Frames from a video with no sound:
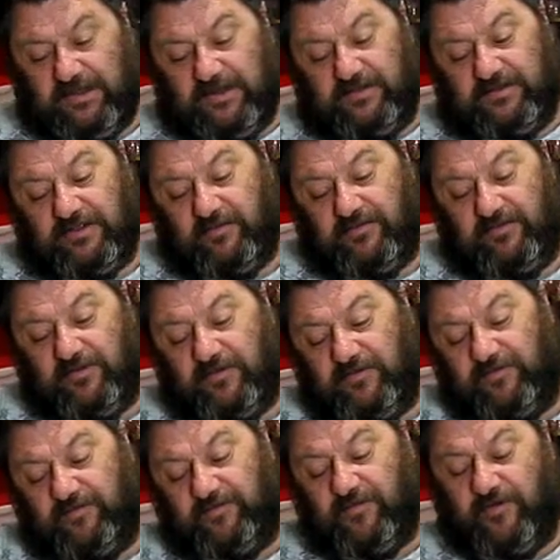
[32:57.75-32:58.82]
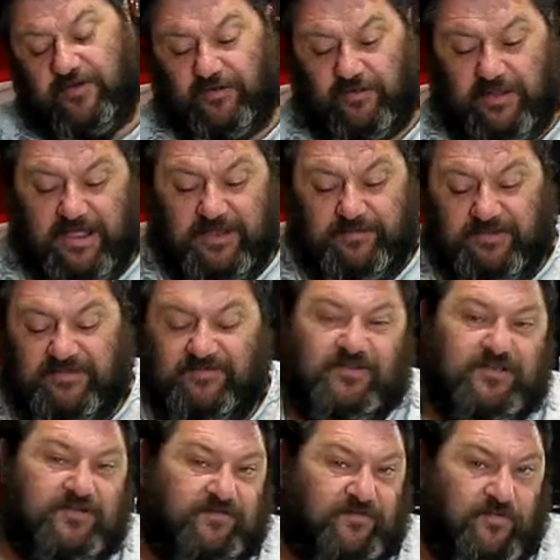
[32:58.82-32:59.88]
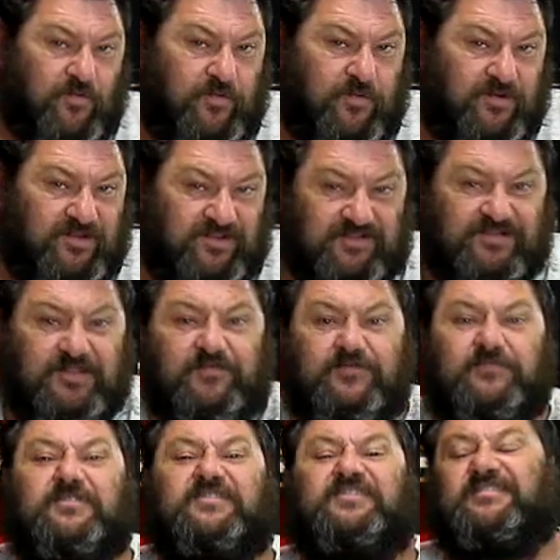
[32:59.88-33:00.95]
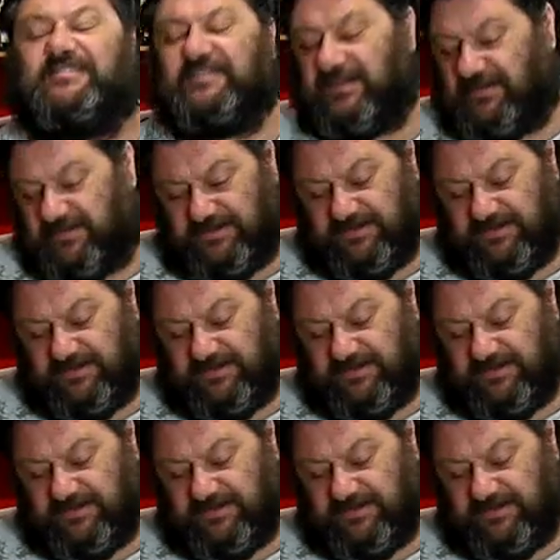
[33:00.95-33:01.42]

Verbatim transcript: so we've got a final ABV of 4.7 percent